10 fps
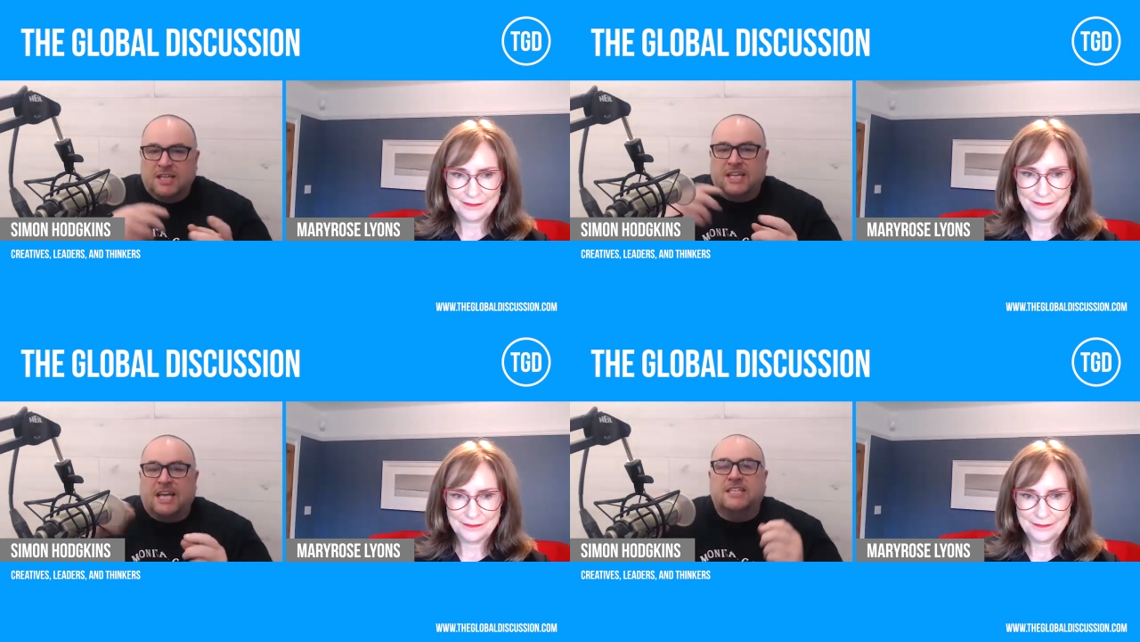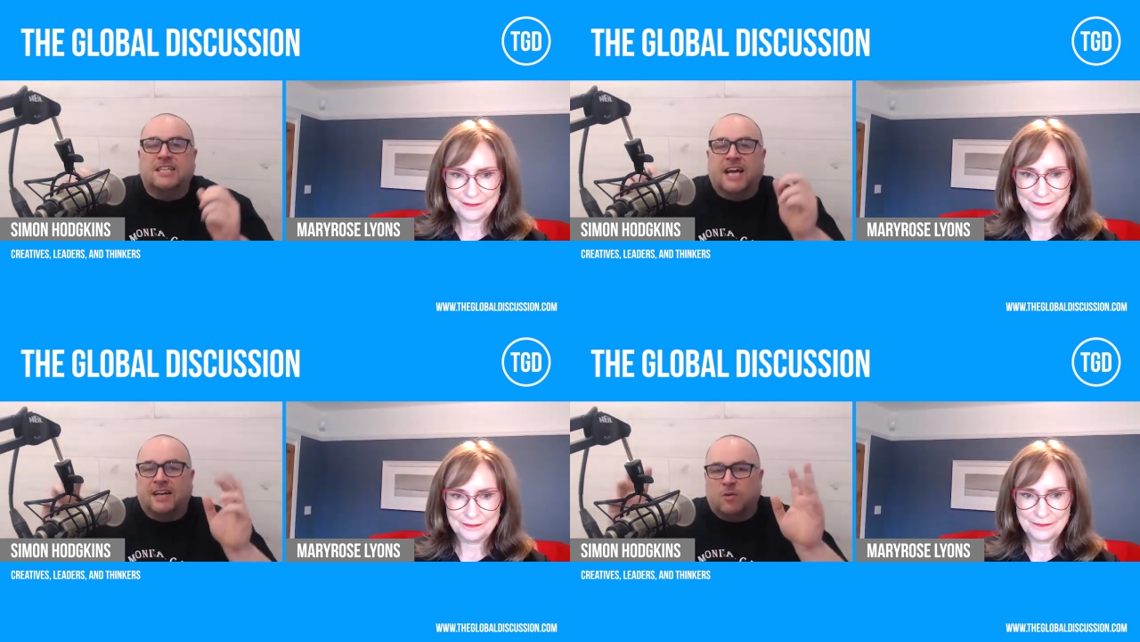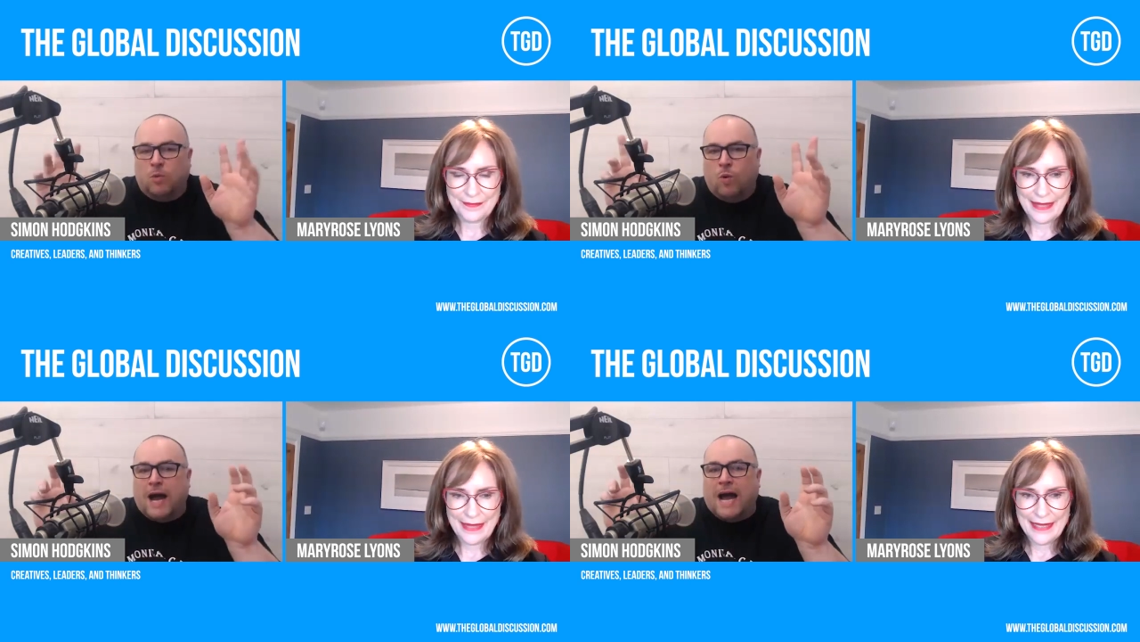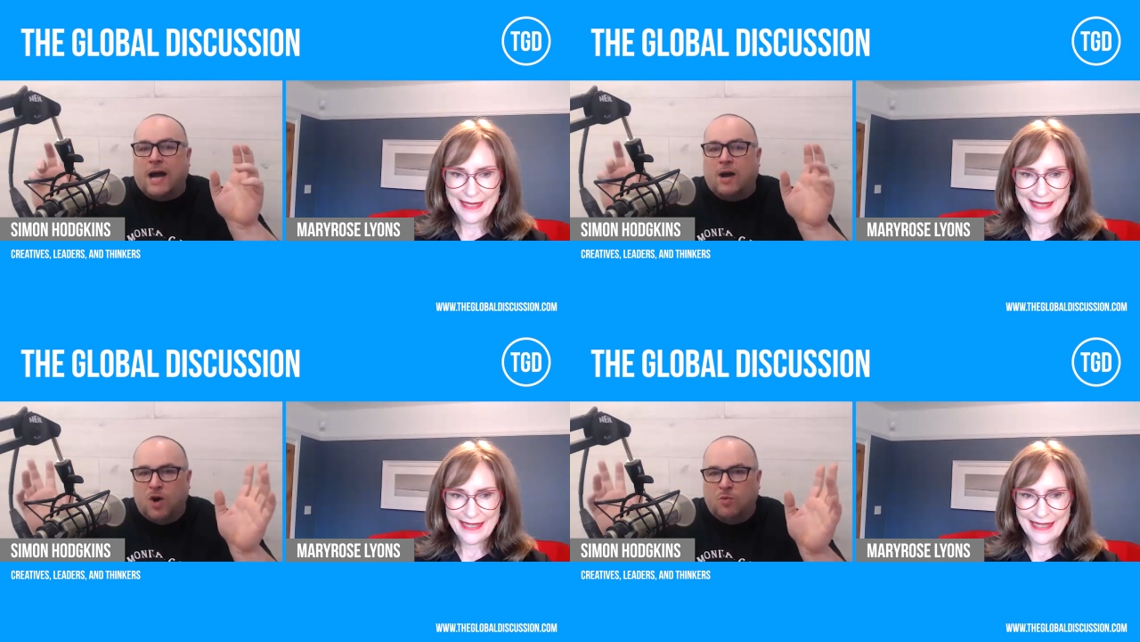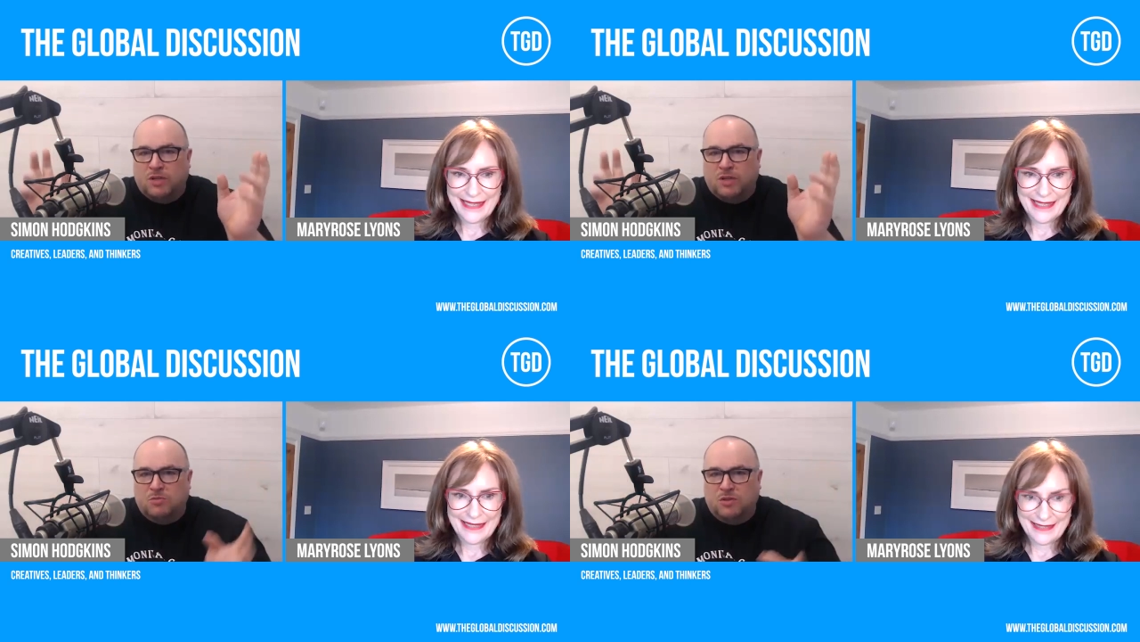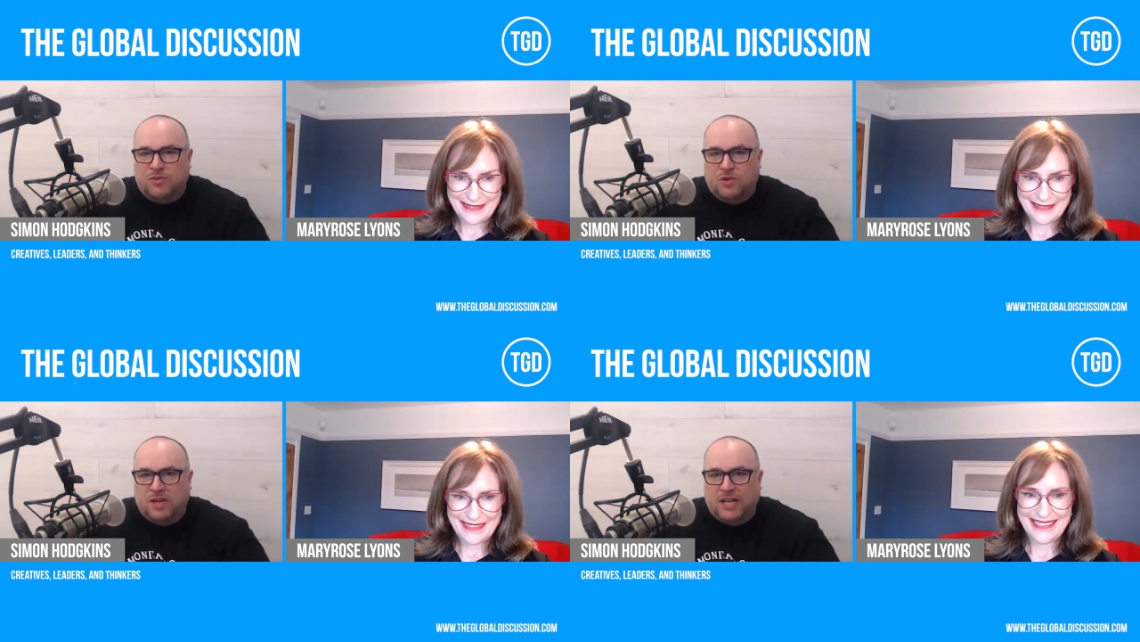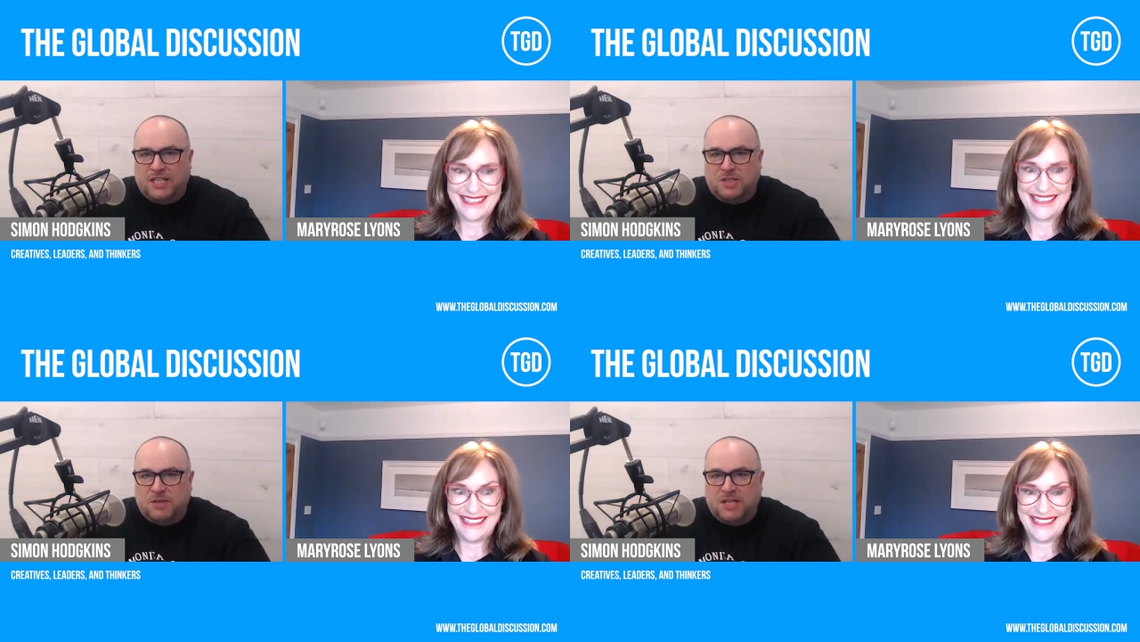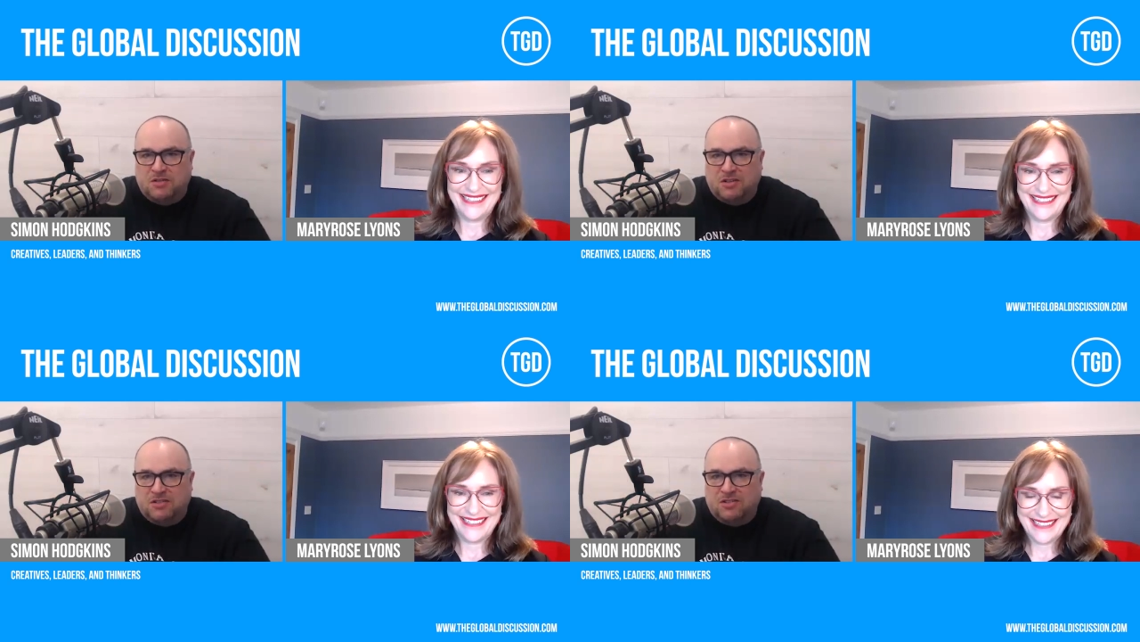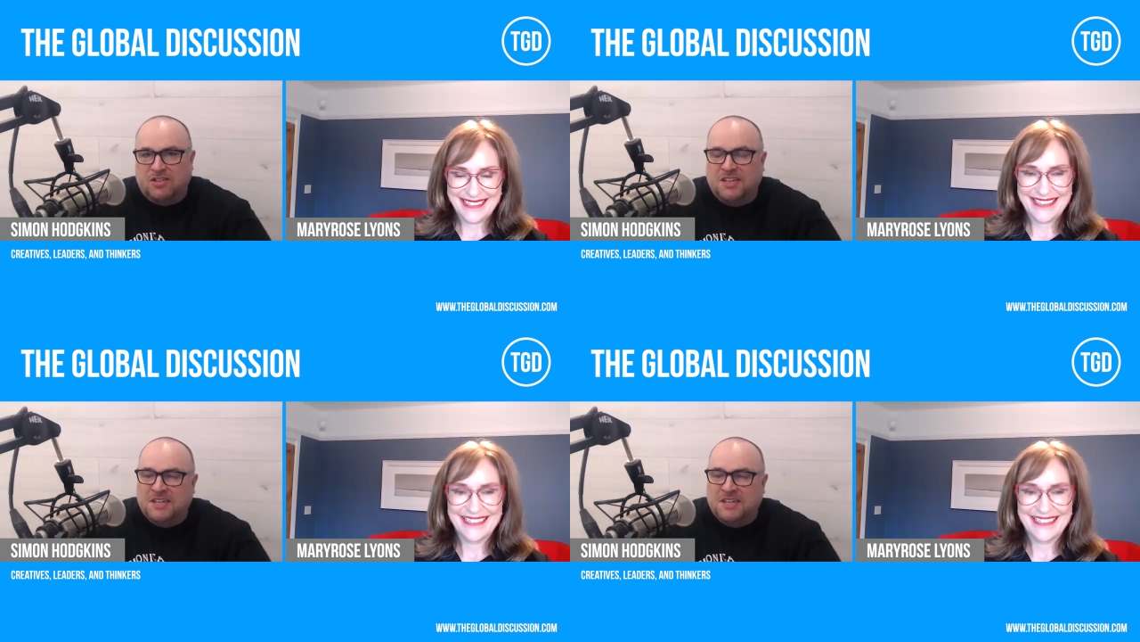Speaker 1: getting that wow moment that we've all experienced,